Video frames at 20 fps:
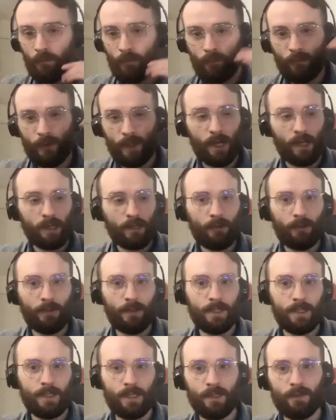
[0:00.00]
fiat
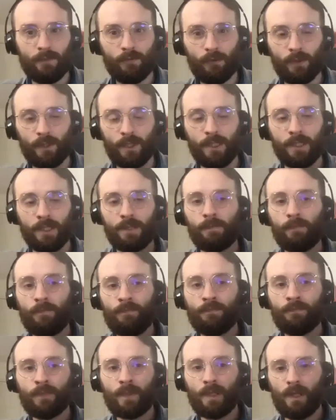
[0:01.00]
currencies for these
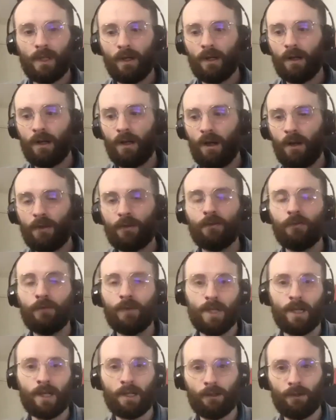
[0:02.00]
other
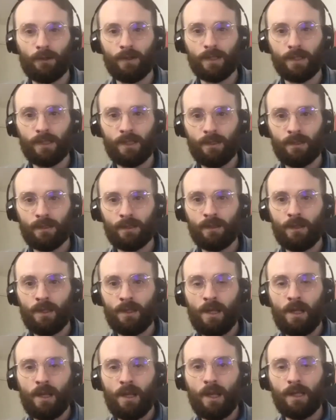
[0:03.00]
fiat currencies.
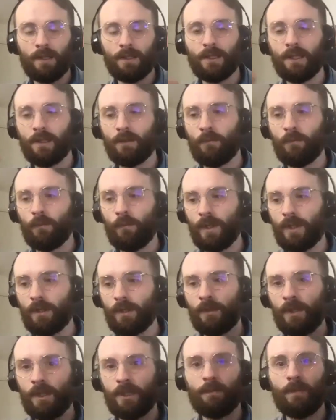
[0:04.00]
And then we
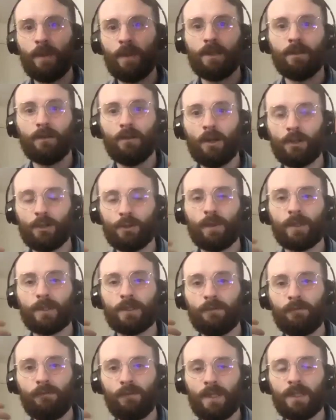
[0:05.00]
don't need to pay the large amount
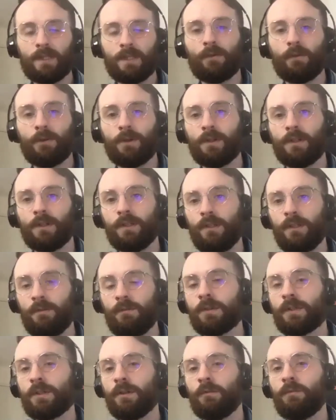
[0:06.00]
of fees in order to do
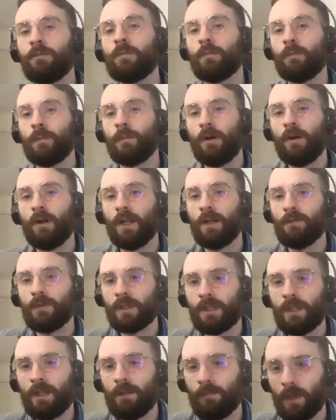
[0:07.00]
so when we all have the
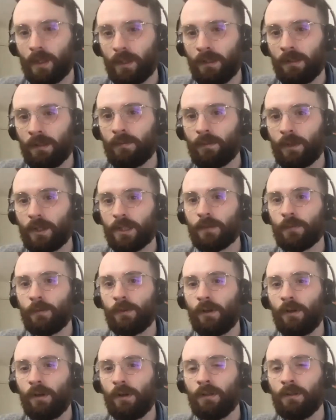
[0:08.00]
same money, because we
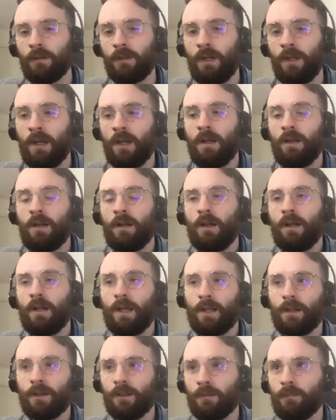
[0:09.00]
all,
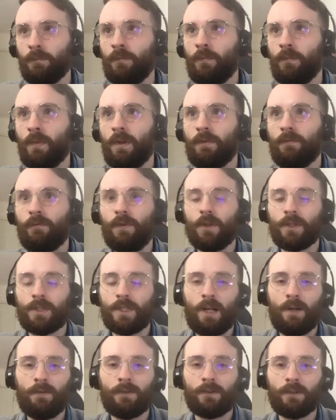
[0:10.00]
in a
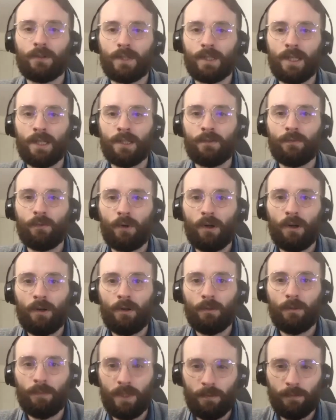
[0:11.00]
philosophical sense, we're
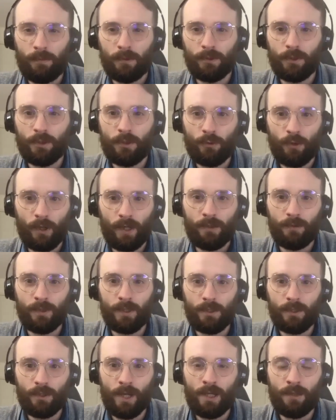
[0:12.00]
all people just trying to
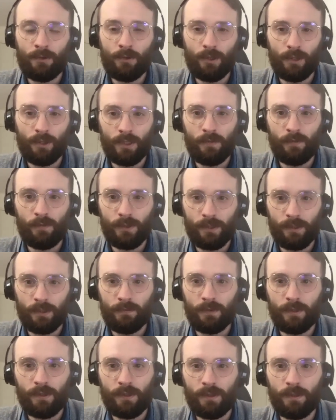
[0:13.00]
exchange goods for
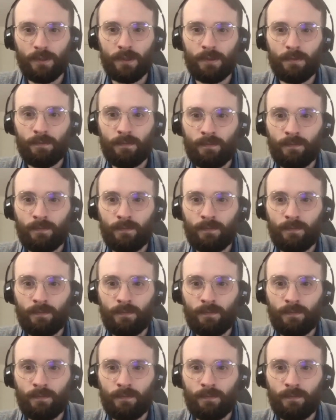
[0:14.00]
services.